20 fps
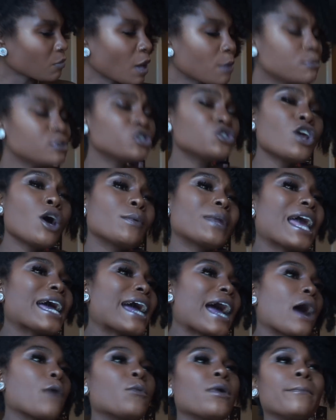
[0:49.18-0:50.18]
But you know, when I
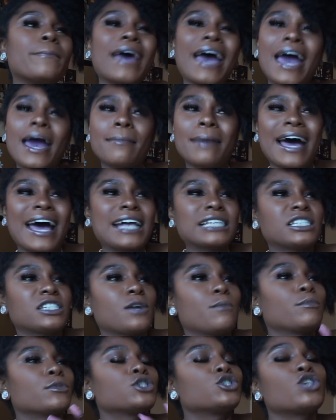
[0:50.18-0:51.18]
got with babe, I
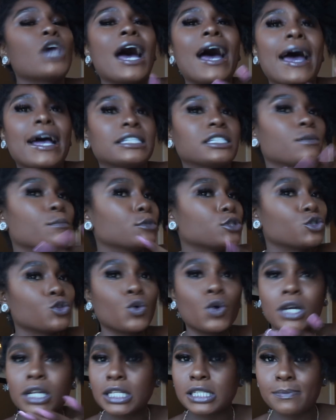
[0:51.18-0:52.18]
had to
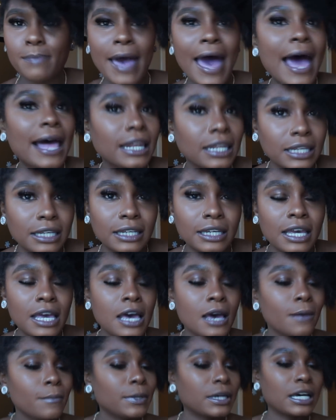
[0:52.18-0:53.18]
mature this palate
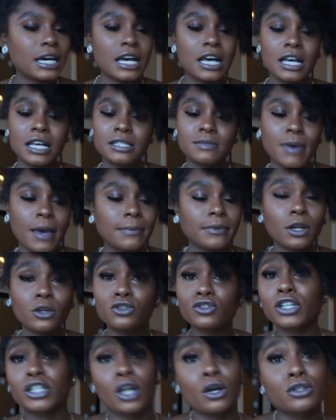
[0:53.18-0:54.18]
because baby don't
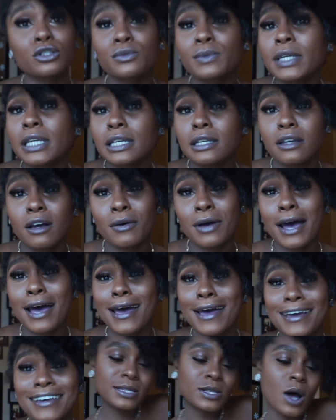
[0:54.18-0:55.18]
drink no sweet,
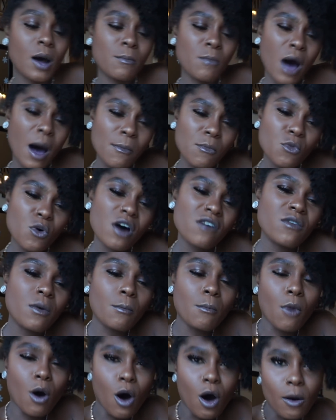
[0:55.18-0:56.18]
okay? So I'm more of a
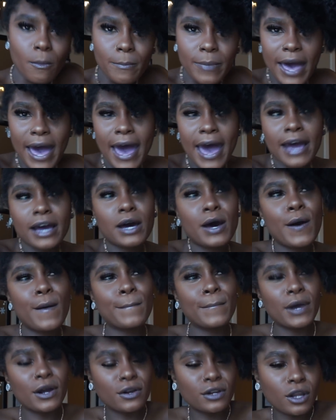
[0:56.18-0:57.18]
Malbec,
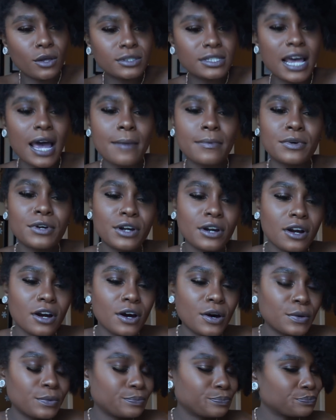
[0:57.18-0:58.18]
Merlot type
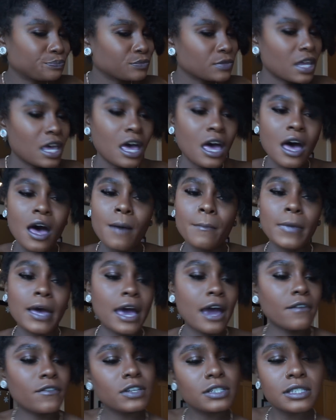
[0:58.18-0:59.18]
girl. But
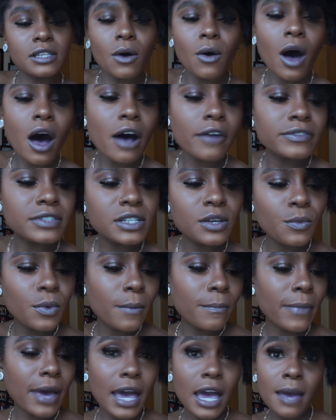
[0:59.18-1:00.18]
every so often
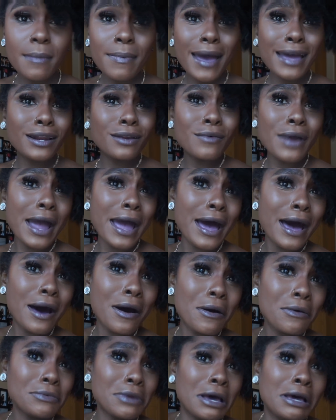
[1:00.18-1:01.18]
when babe ain't
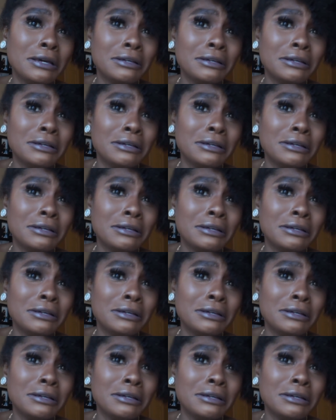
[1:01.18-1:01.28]
around,